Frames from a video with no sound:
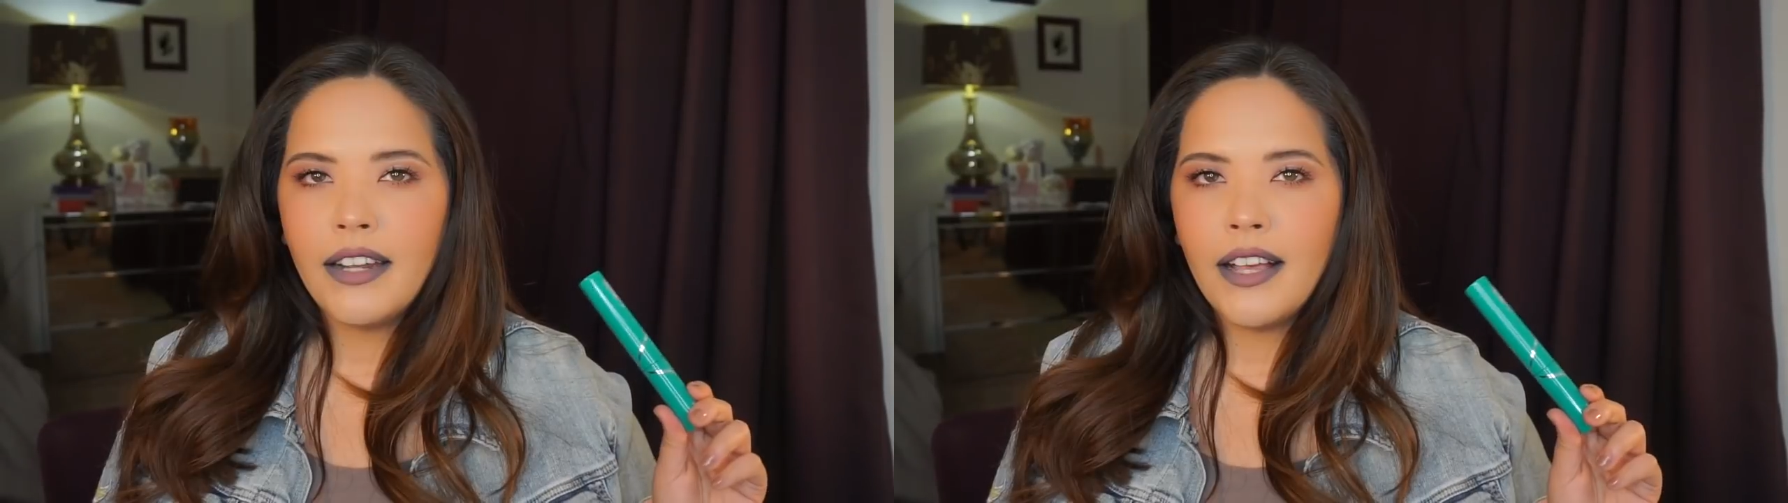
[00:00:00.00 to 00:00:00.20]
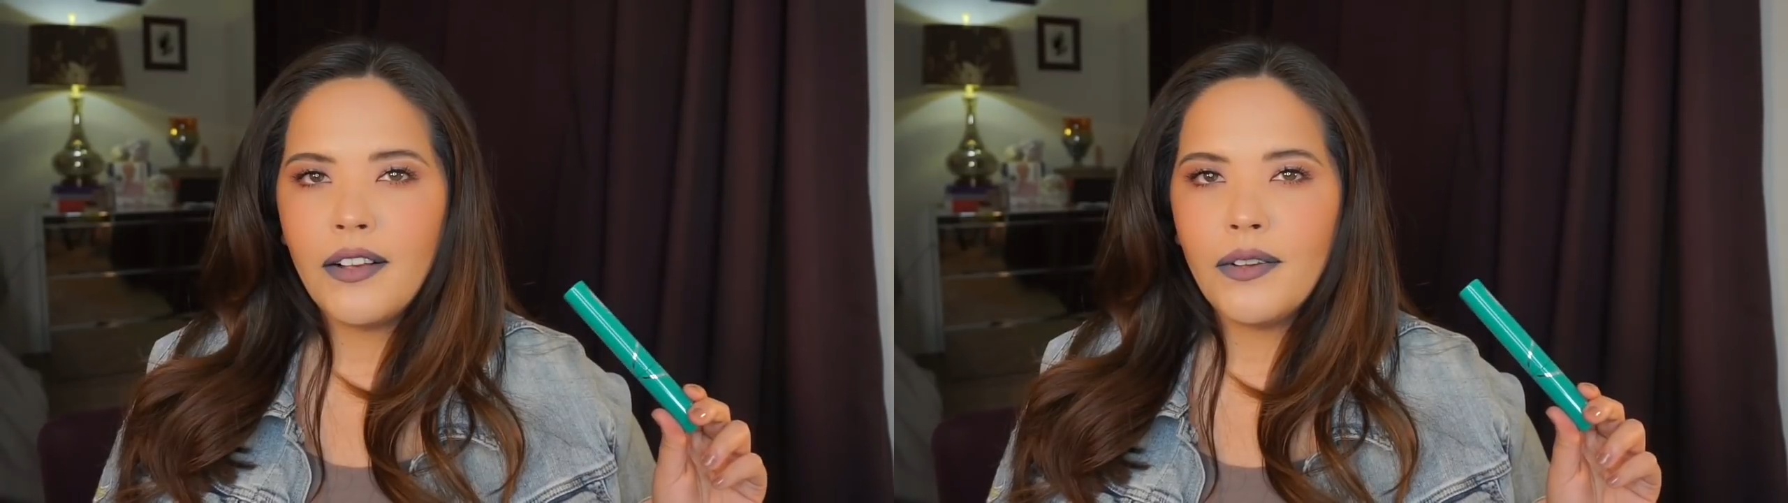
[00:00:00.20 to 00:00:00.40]

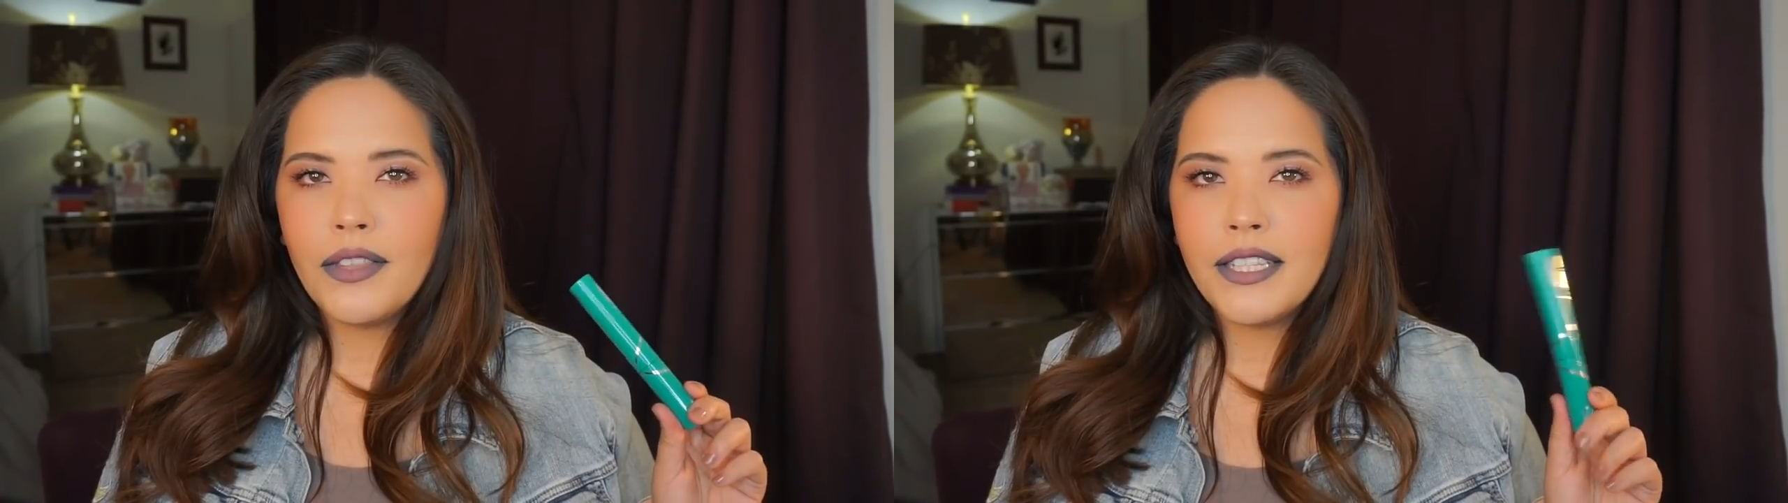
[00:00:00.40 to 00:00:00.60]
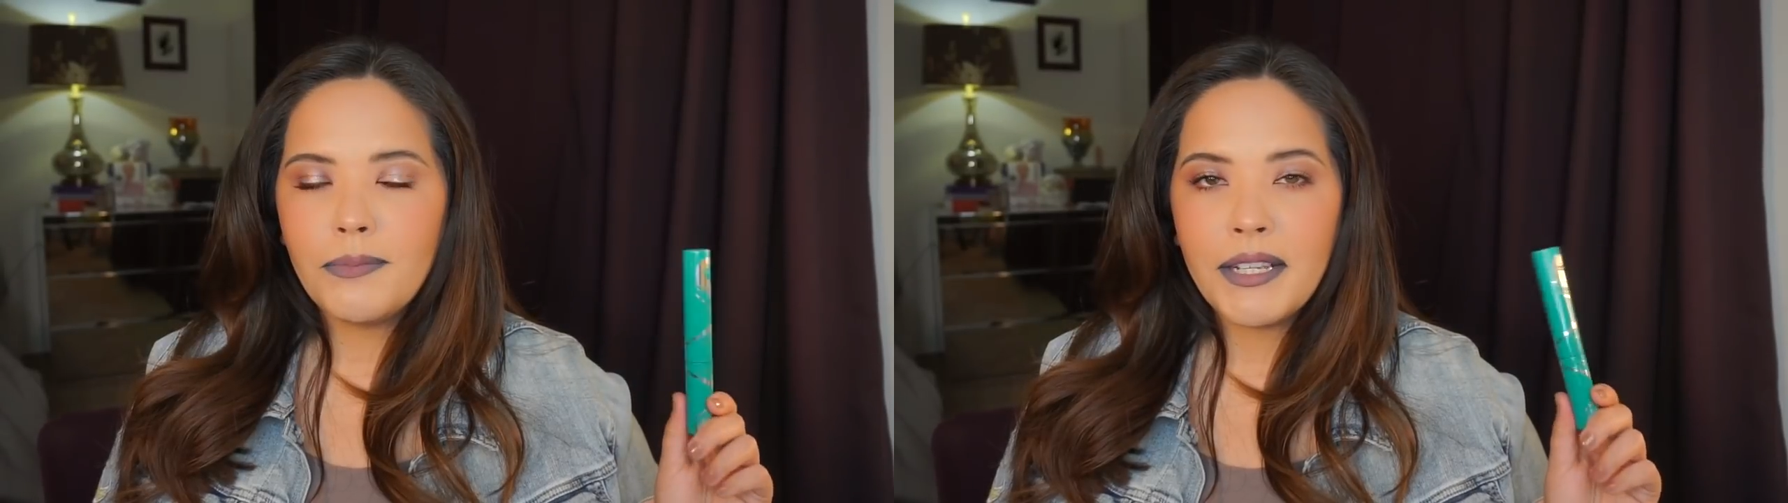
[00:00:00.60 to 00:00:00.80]
Now,
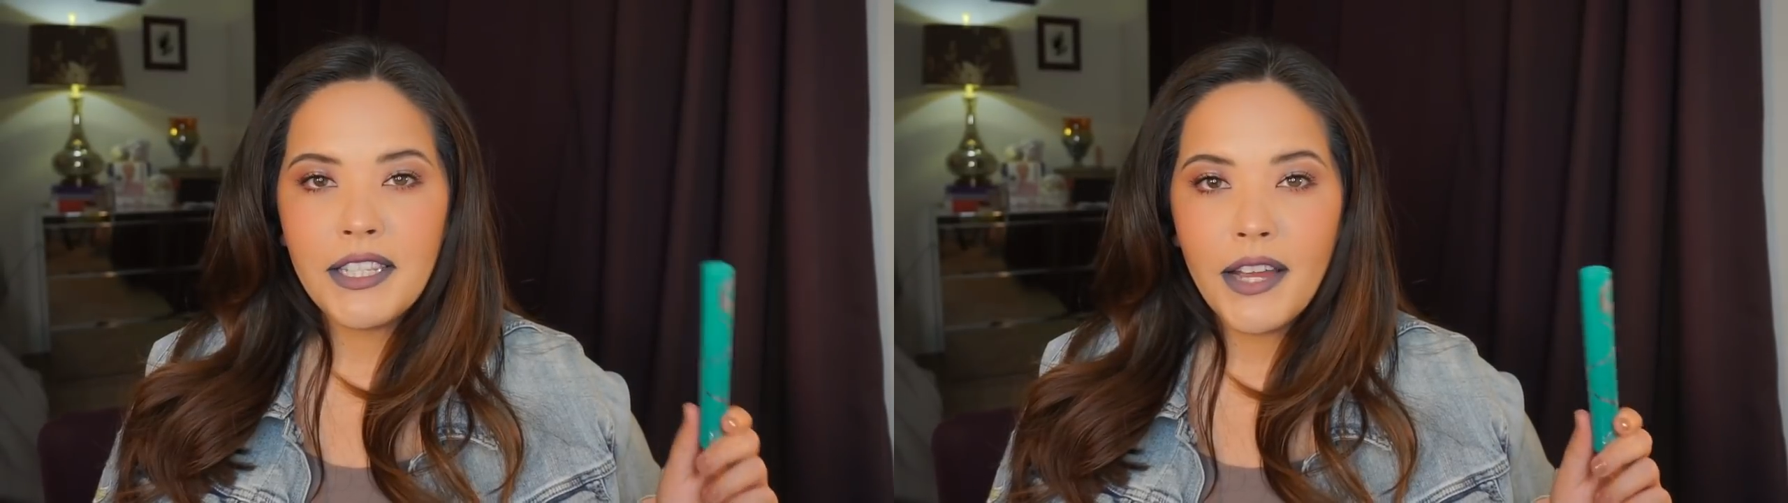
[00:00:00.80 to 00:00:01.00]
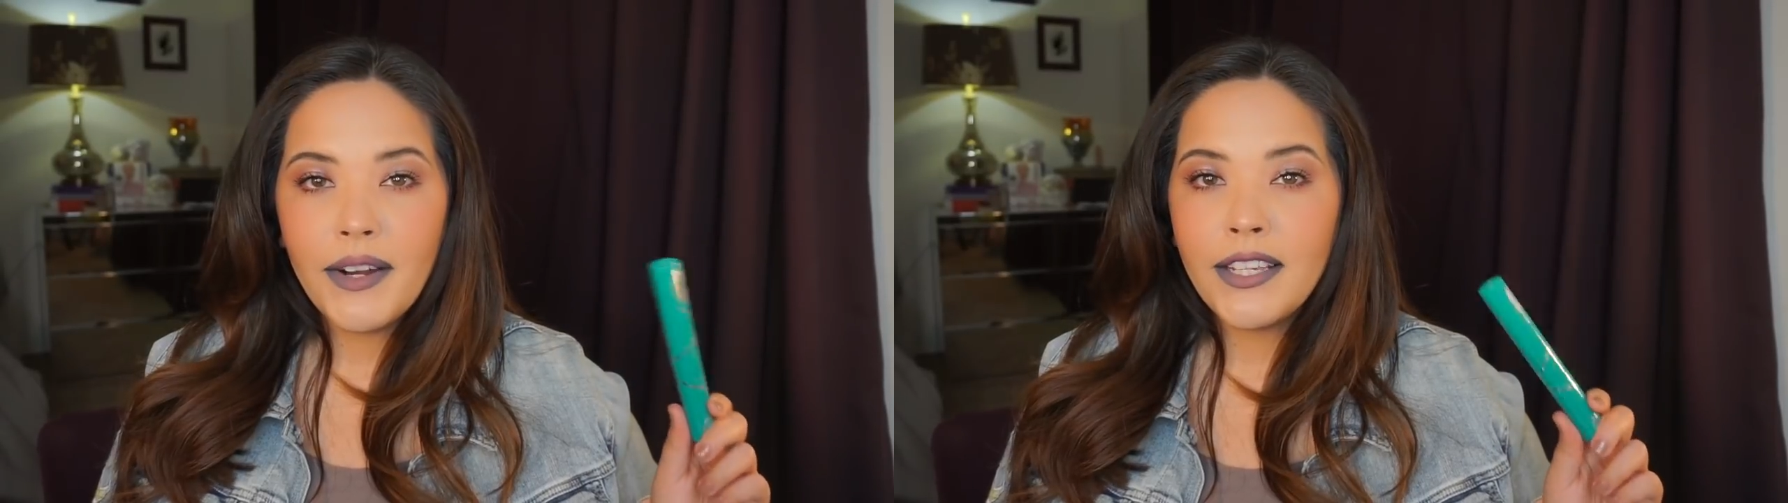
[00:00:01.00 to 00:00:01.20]
this
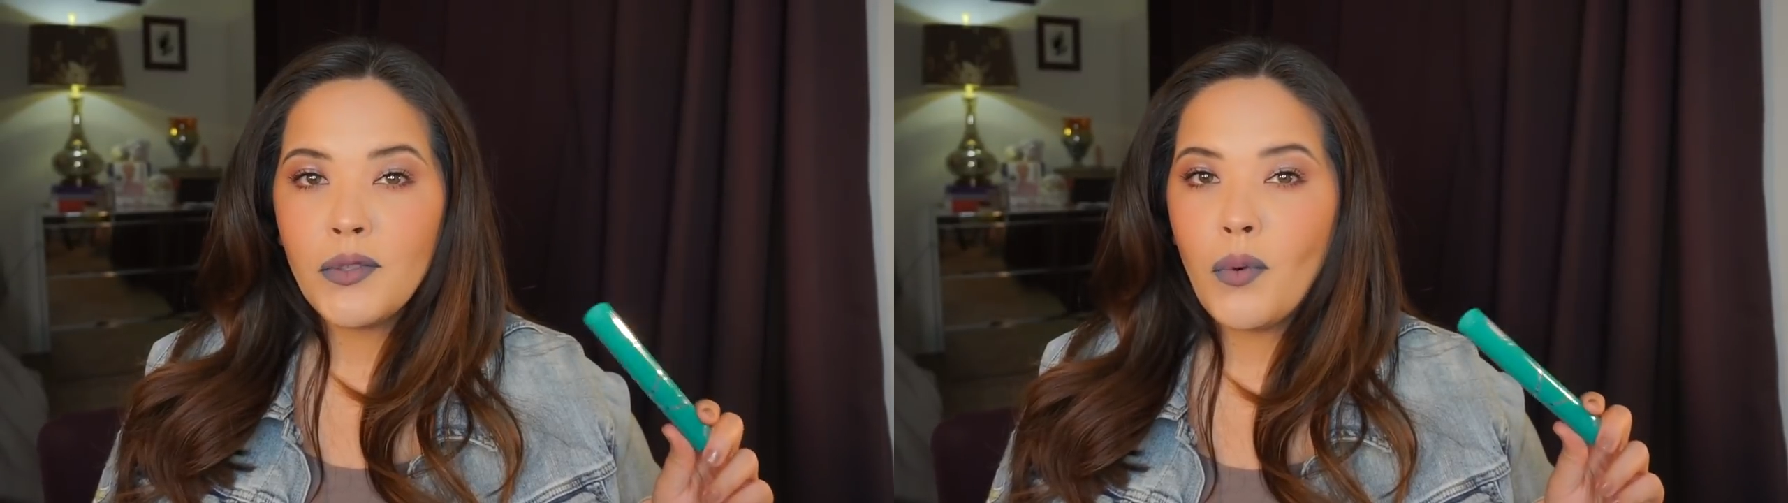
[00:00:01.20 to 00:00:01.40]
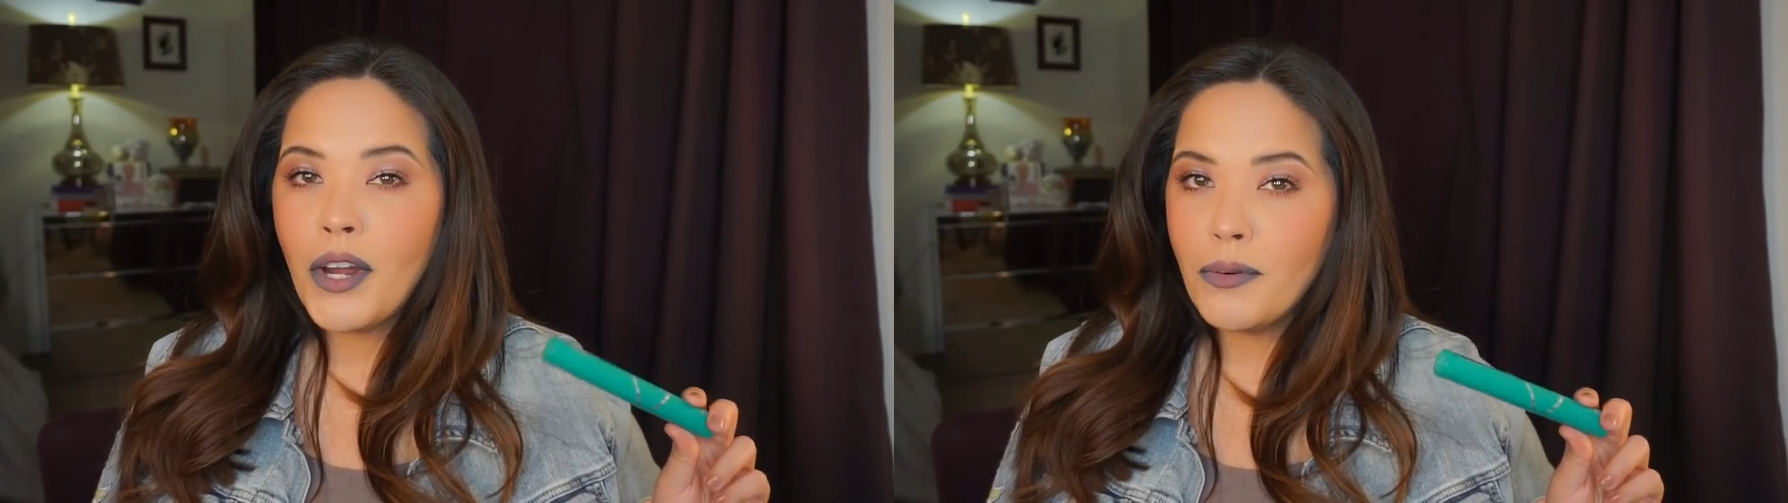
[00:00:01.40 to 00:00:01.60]
mascara
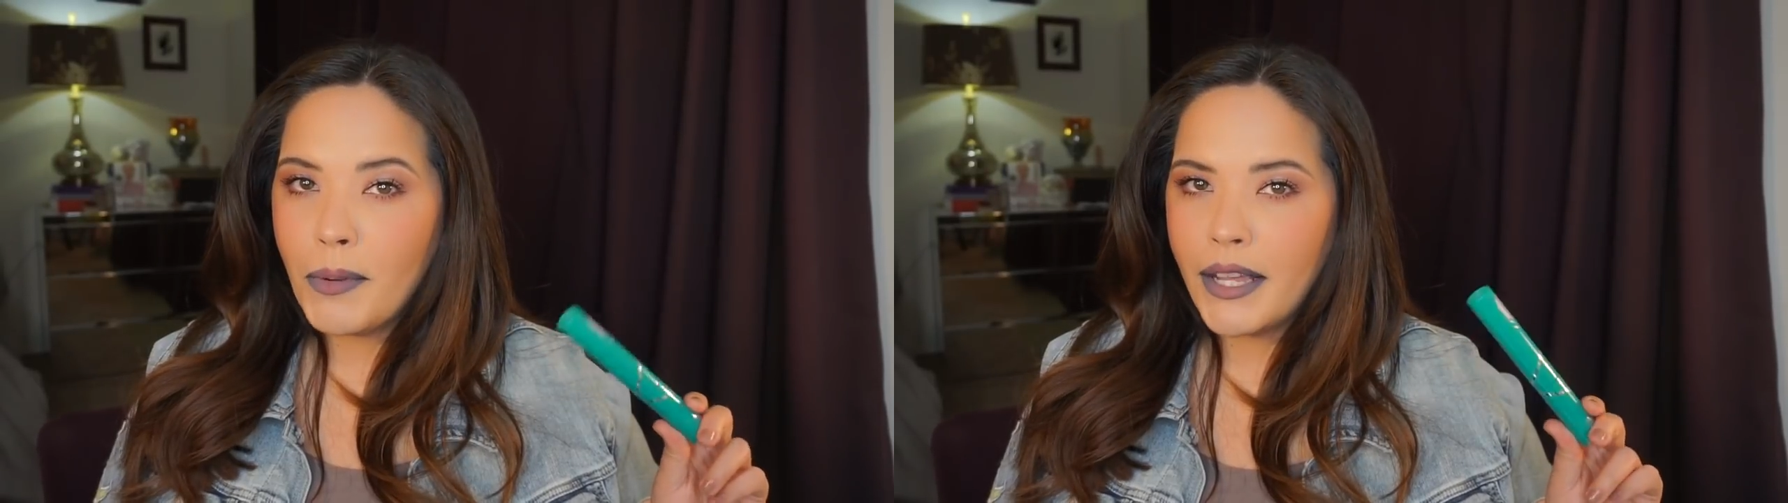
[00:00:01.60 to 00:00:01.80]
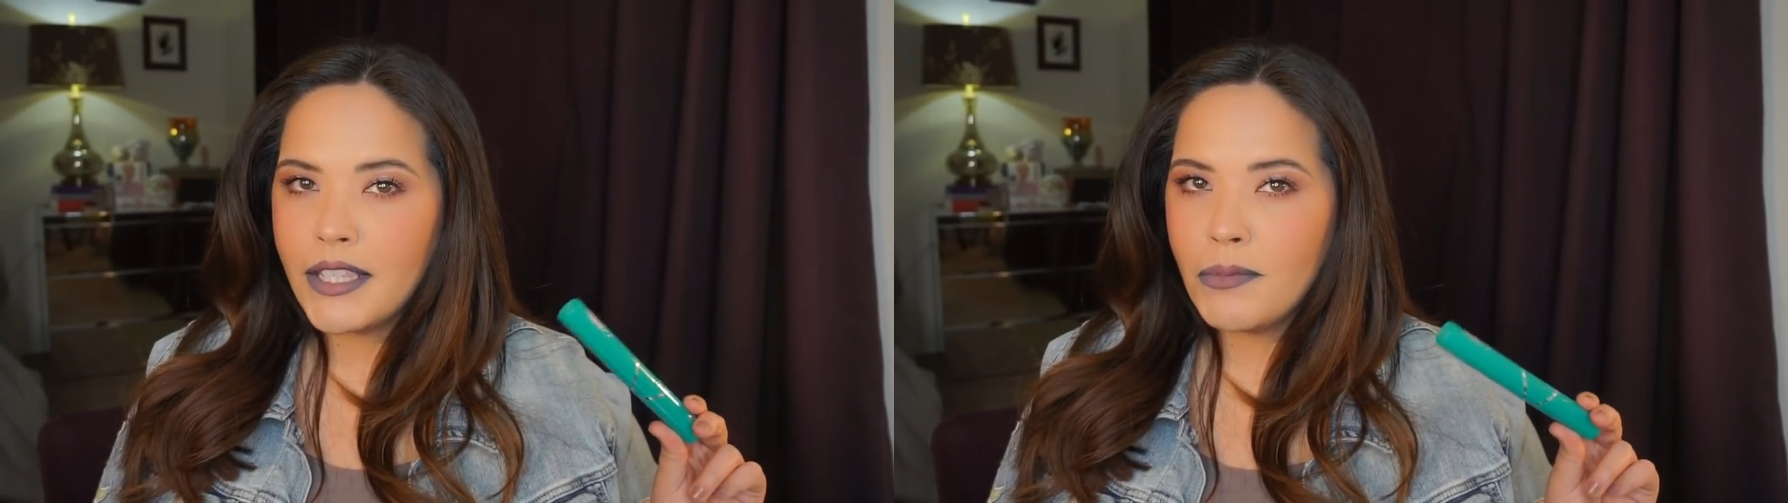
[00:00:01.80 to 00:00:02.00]
is
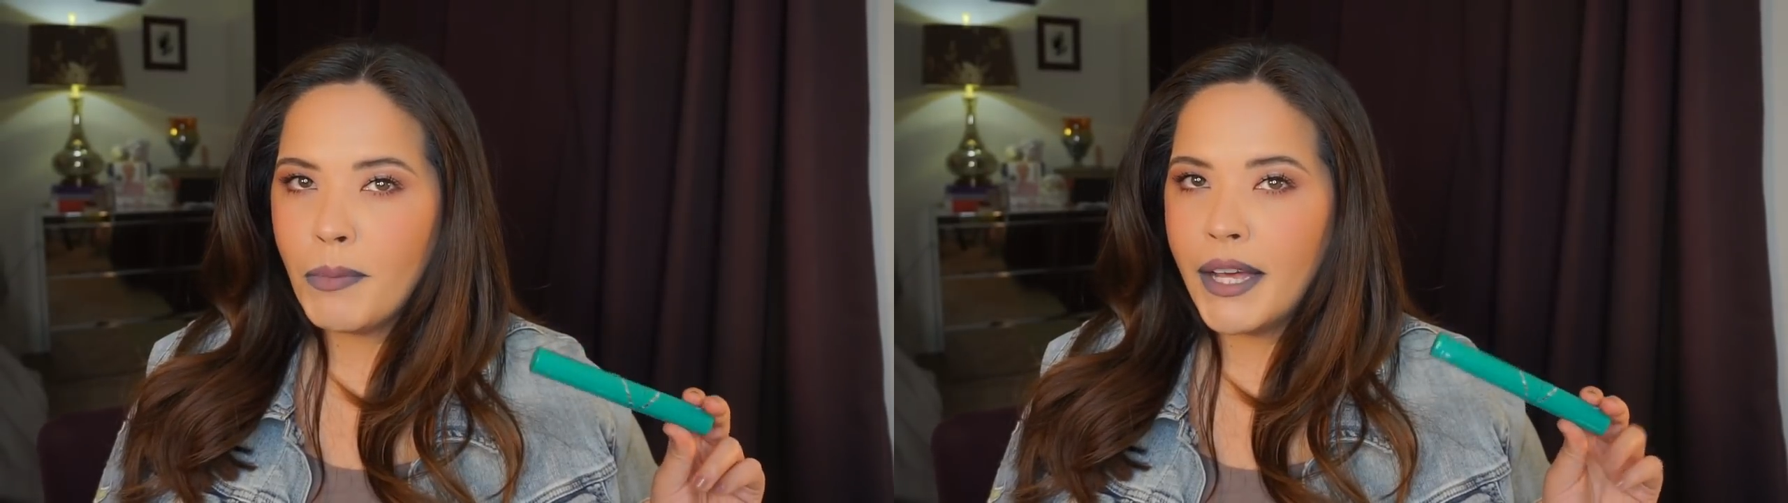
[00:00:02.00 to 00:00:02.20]
water-based,